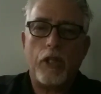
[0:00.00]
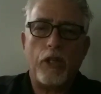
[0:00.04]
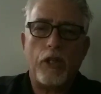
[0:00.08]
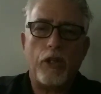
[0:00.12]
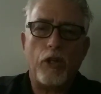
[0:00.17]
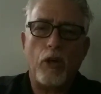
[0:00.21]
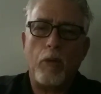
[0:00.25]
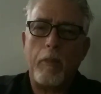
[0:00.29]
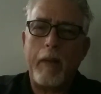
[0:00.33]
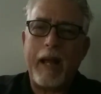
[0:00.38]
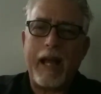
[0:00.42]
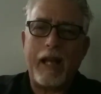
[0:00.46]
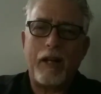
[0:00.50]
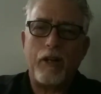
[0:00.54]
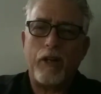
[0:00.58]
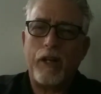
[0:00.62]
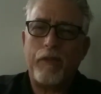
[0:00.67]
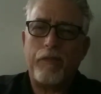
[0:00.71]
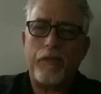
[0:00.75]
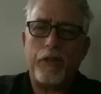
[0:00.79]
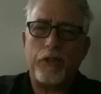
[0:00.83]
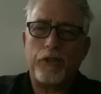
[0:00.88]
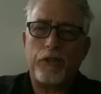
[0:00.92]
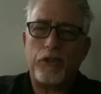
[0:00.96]
No matter
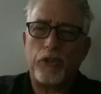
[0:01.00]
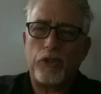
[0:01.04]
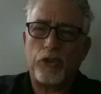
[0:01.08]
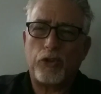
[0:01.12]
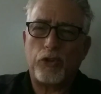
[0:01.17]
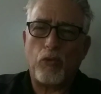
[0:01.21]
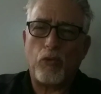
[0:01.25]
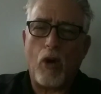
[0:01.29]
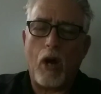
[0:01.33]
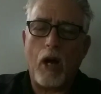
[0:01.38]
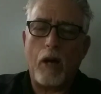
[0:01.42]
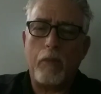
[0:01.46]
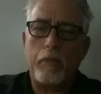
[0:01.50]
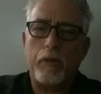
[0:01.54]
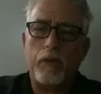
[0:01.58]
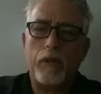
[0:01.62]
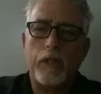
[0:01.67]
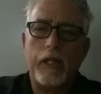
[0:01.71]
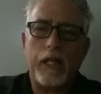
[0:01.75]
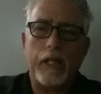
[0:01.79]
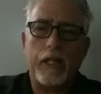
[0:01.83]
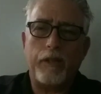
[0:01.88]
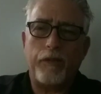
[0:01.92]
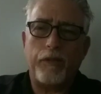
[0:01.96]
if there's a squabble
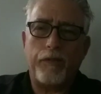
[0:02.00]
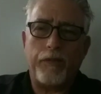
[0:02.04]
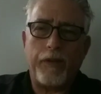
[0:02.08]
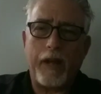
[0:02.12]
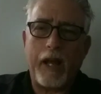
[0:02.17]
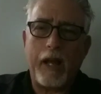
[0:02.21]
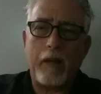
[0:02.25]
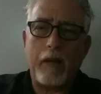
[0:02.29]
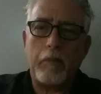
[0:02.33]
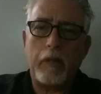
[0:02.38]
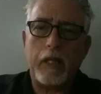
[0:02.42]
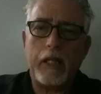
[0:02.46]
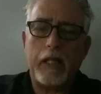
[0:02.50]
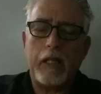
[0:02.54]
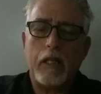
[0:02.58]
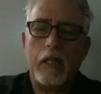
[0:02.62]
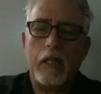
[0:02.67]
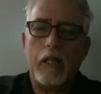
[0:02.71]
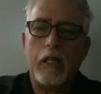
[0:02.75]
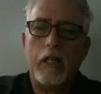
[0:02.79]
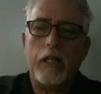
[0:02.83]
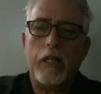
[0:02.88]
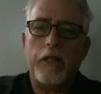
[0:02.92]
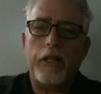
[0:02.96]
in the family,
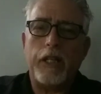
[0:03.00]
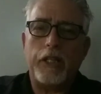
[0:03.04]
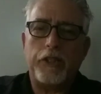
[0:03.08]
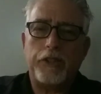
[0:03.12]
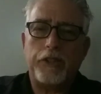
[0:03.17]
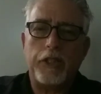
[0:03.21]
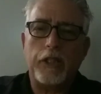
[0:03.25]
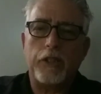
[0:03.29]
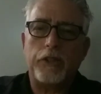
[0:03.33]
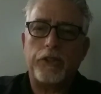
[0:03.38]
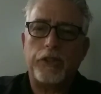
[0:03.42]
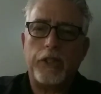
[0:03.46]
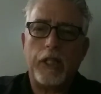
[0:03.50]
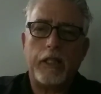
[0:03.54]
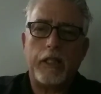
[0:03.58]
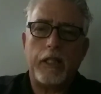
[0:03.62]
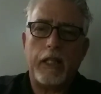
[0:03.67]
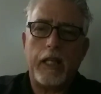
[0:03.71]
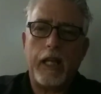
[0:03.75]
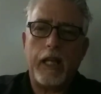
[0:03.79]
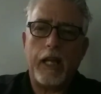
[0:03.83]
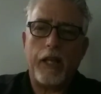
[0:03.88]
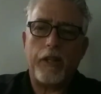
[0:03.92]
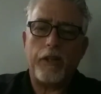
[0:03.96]
they still stick
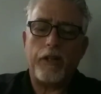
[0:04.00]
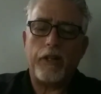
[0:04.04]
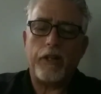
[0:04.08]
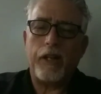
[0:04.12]
together.